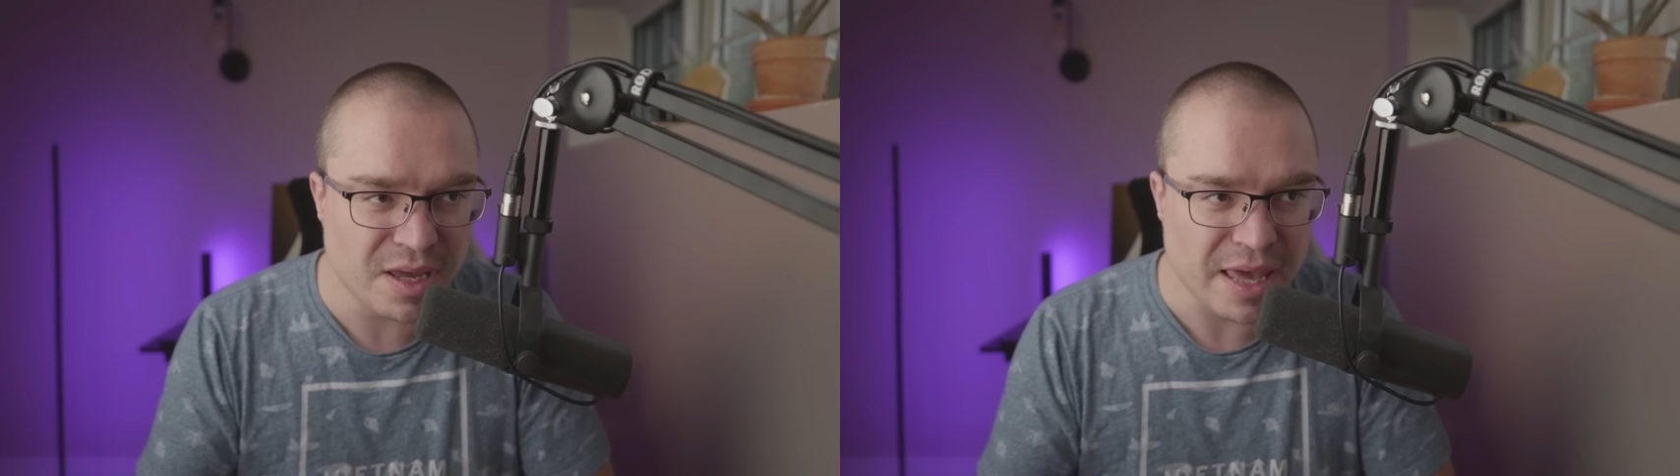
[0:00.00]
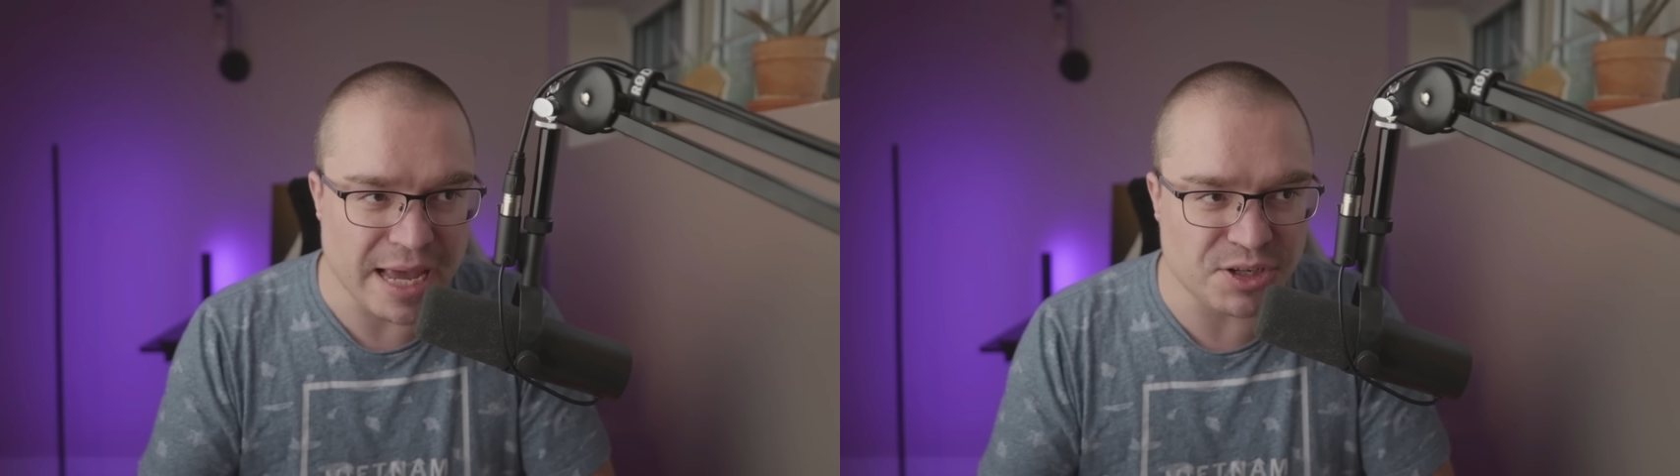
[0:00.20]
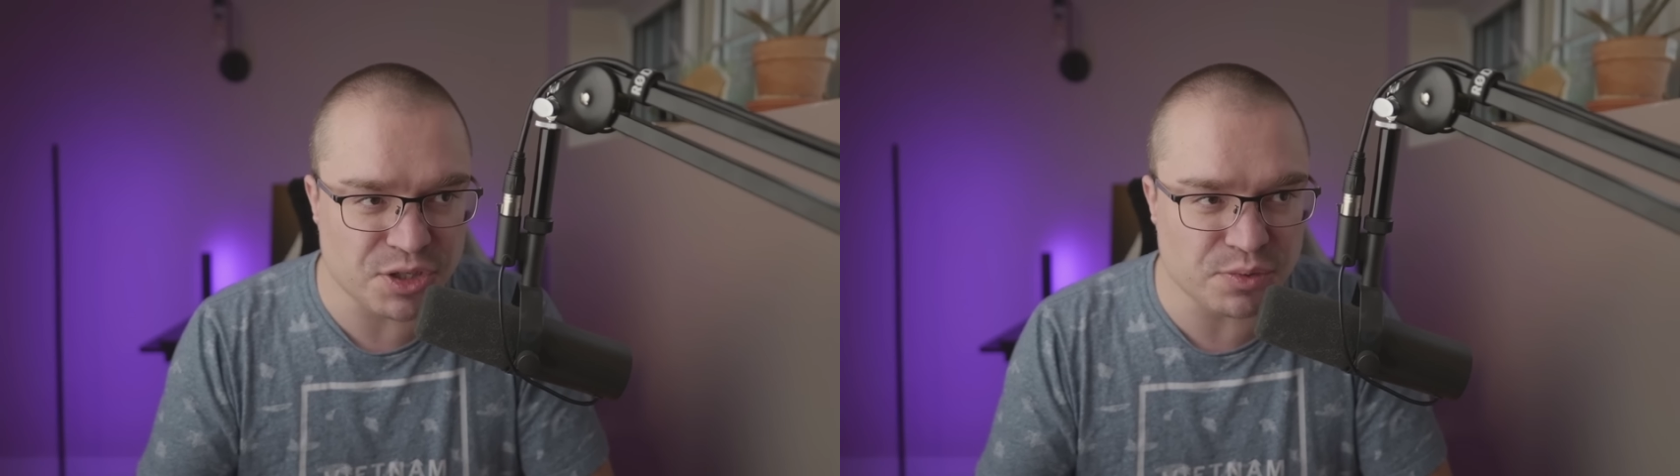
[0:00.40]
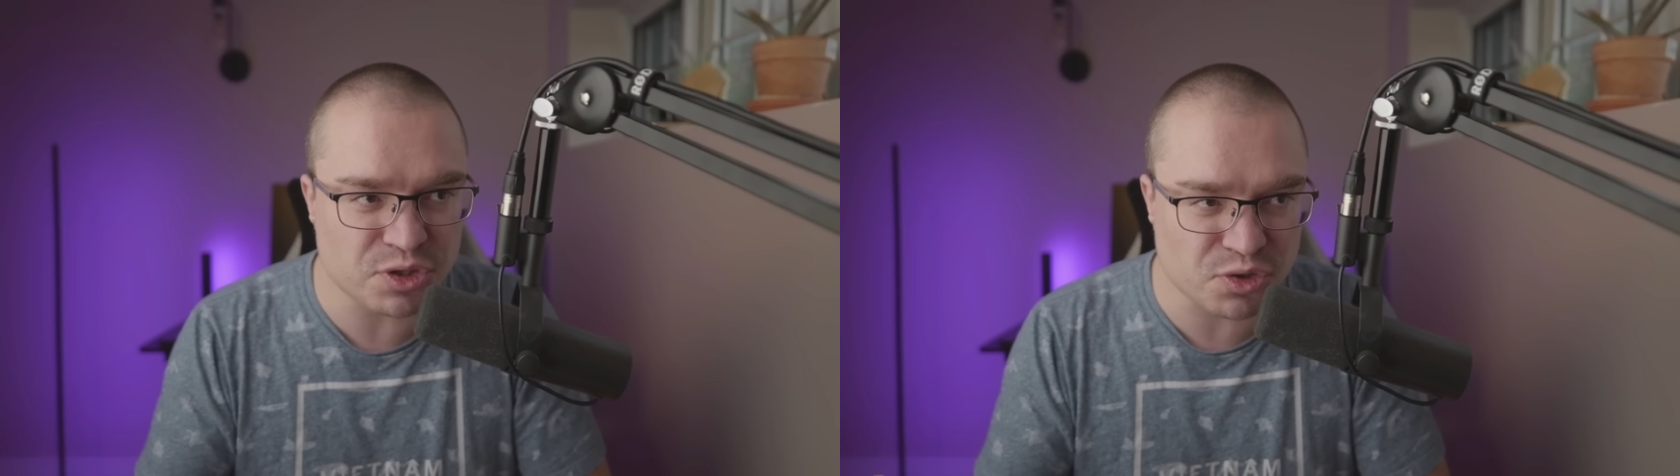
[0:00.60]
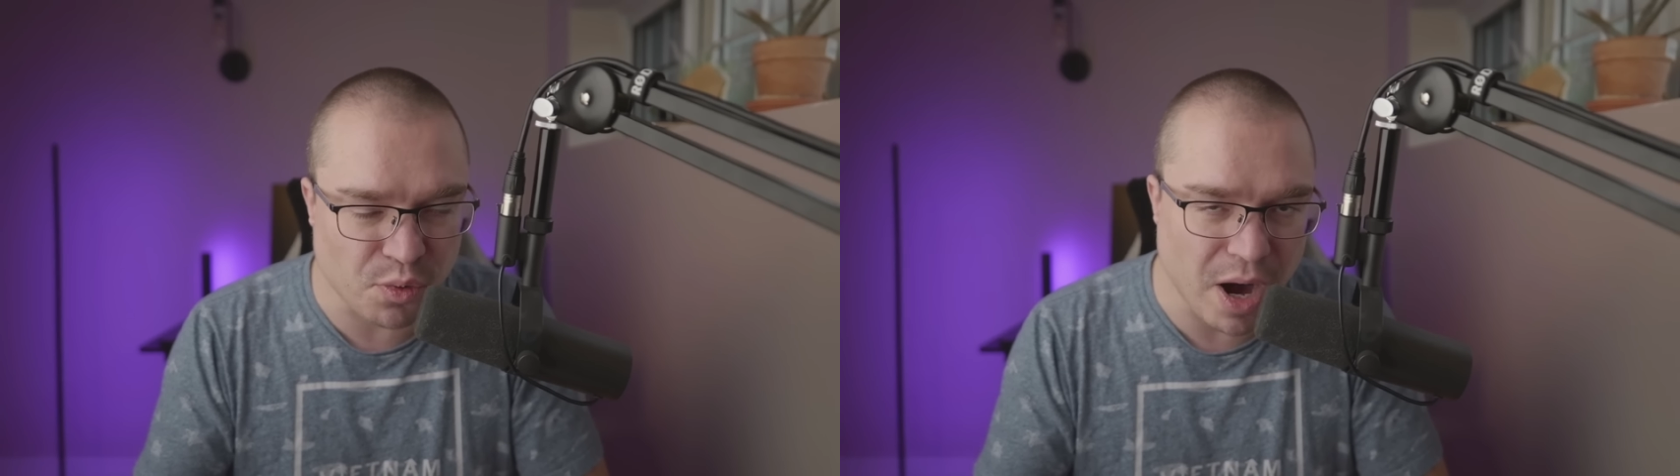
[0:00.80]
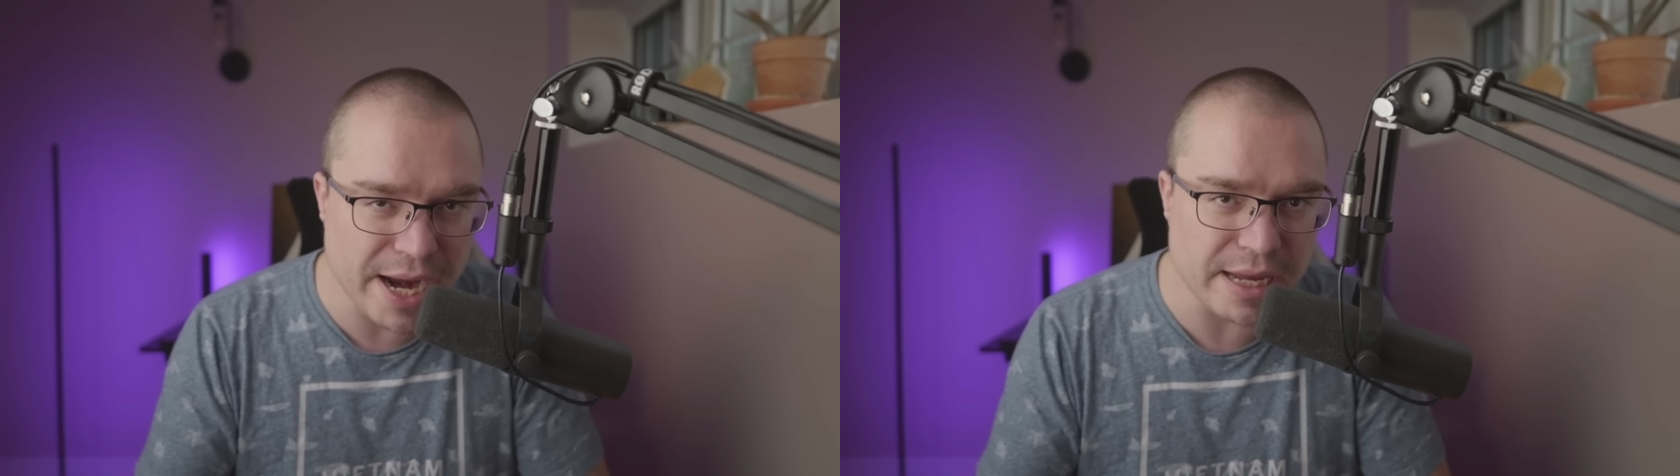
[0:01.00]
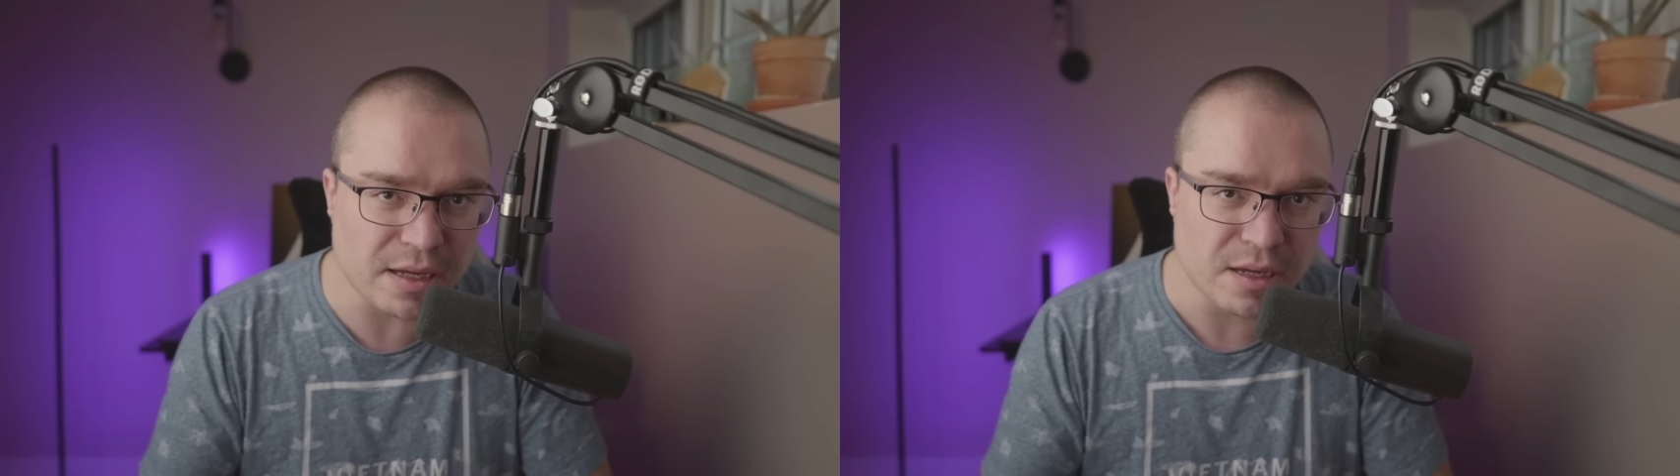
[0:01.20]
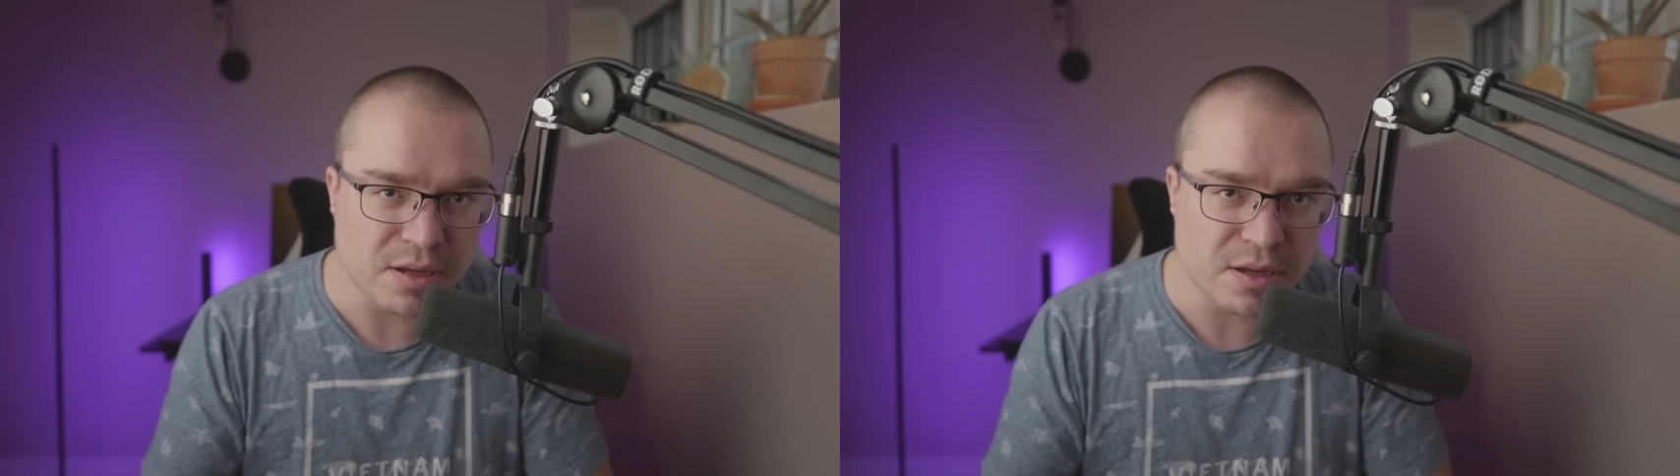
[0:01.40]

and she was trying